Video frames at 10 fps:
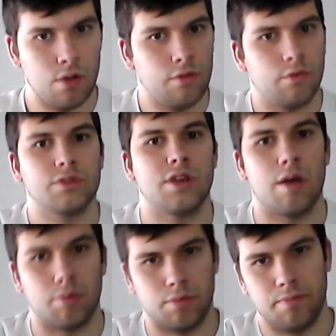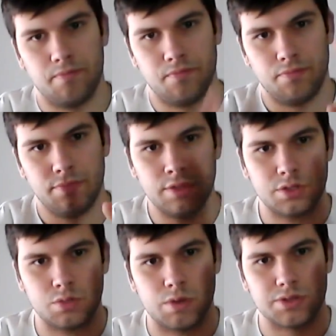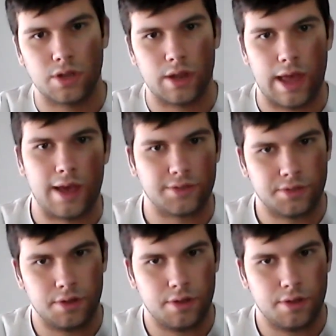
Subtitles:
for example, this is one side of the house.